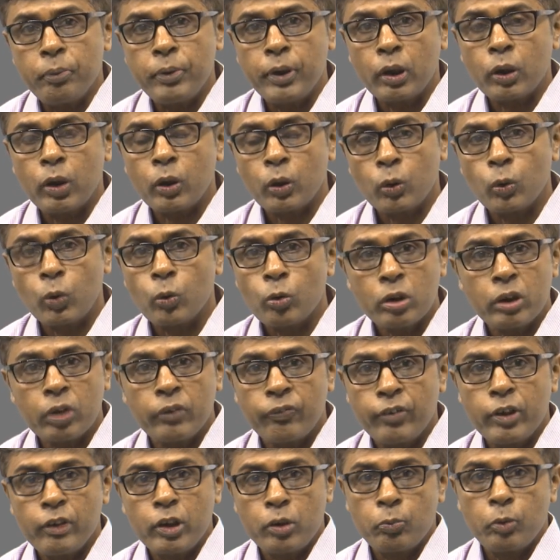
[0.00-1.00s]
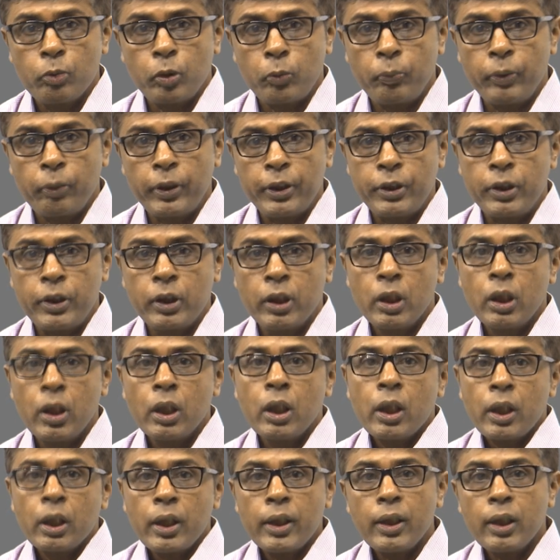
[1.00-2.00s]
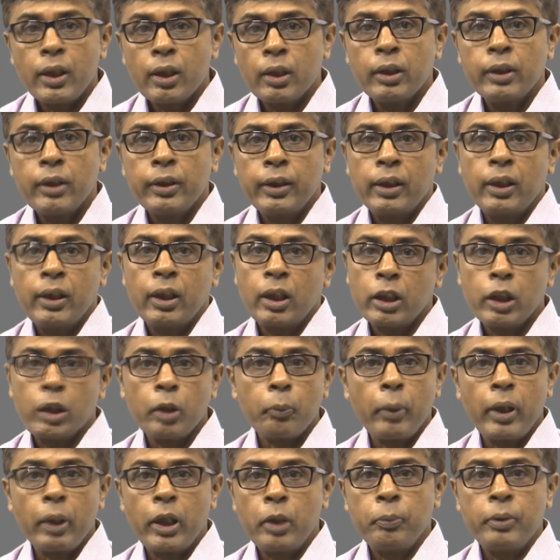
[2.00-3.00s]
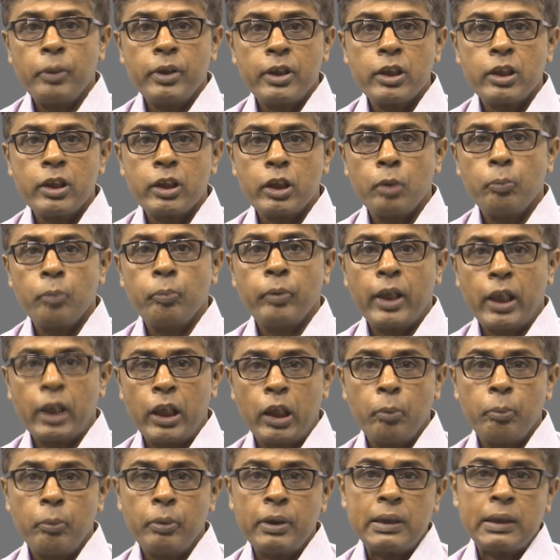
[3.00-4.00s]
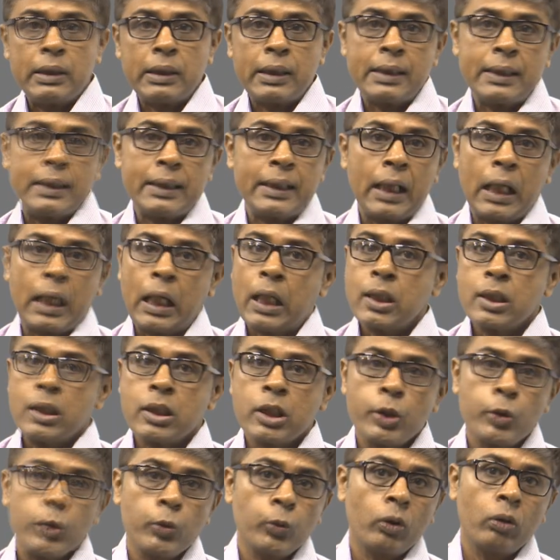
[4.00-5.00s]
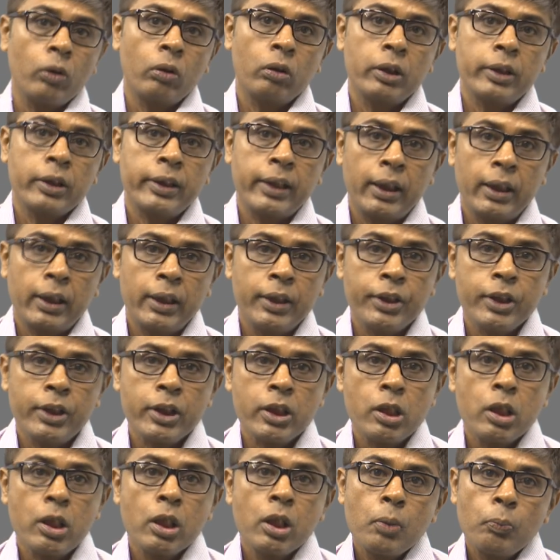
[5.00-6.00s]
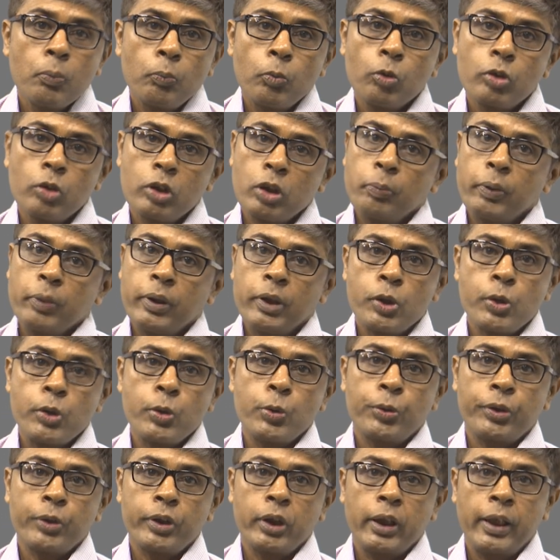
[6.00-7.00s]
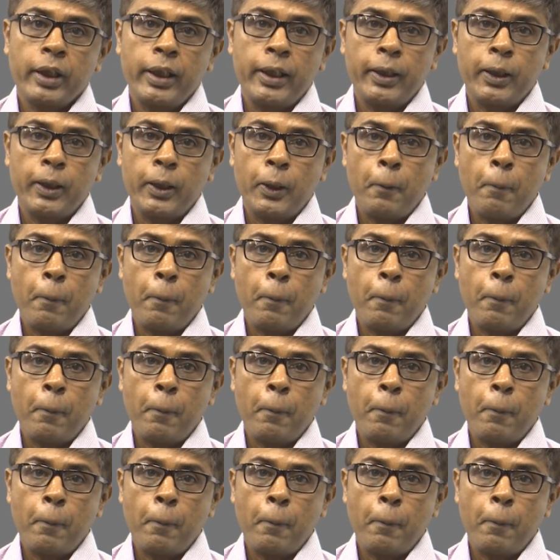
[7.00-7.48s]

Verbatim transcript: a closed Facebook page. Here the learning management system LMS is the answer to all the challenges posed by the social handle.